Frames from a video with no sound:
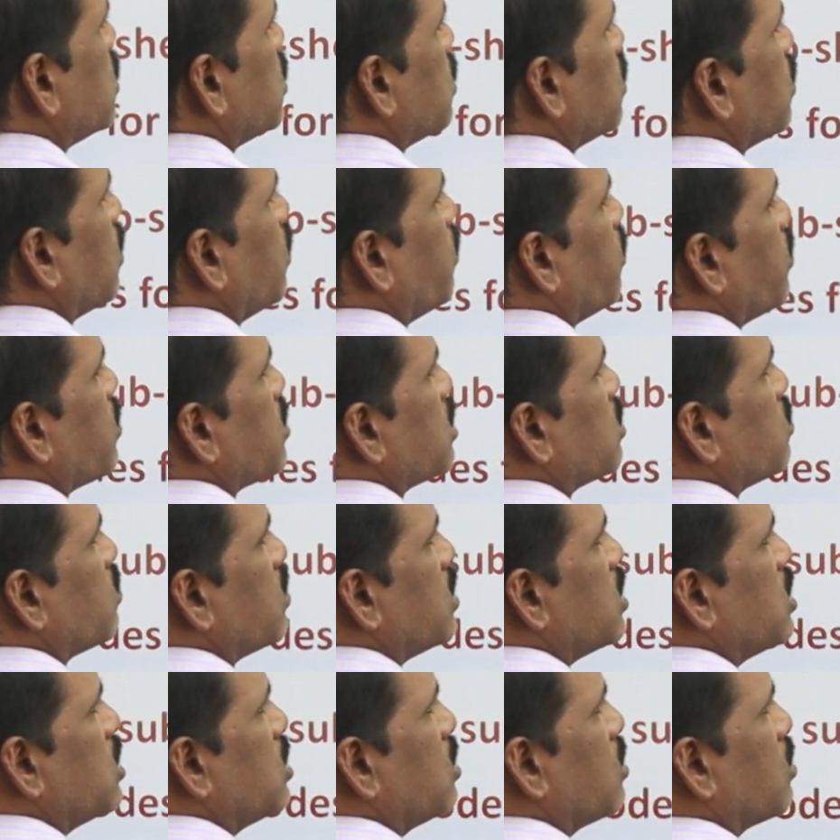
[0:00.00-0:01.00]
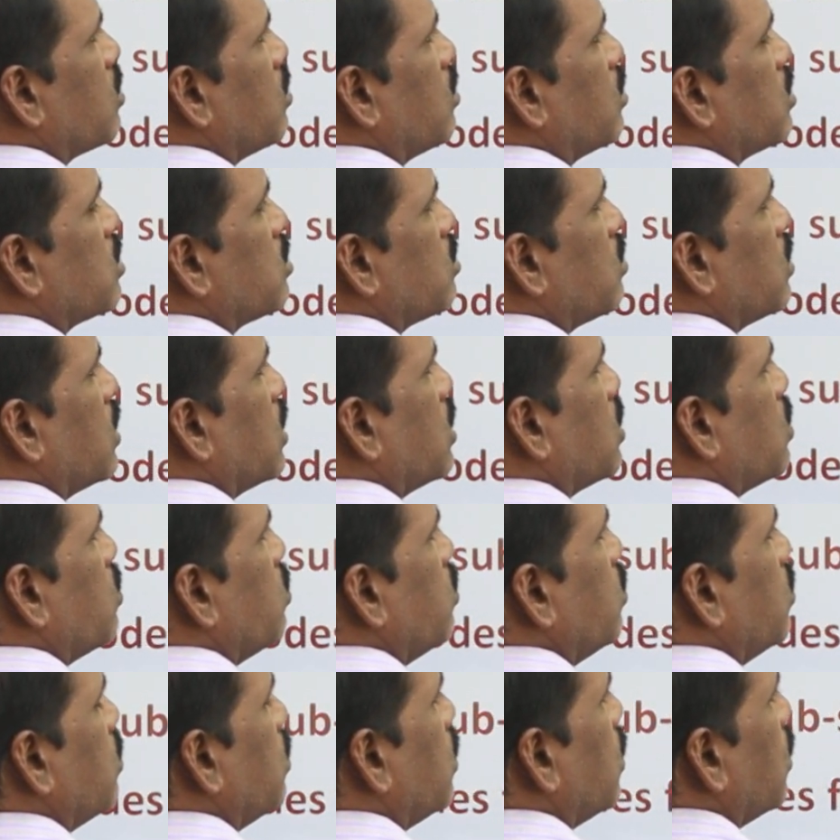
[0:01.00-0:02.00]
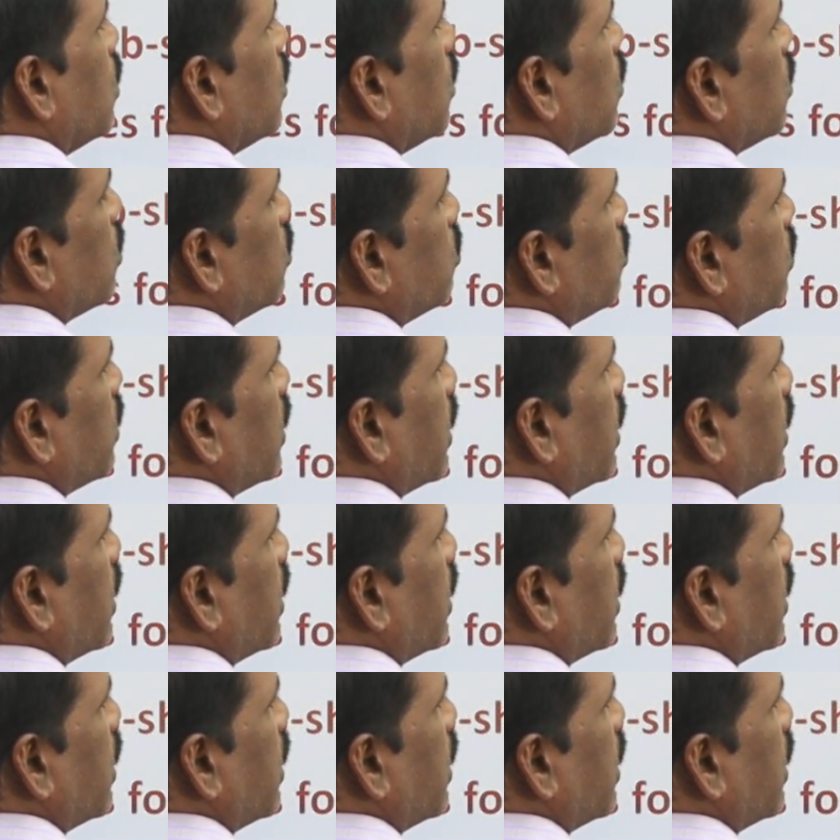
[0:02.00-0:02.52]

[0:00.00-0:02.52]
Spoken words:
0 plus 1 0, so that 2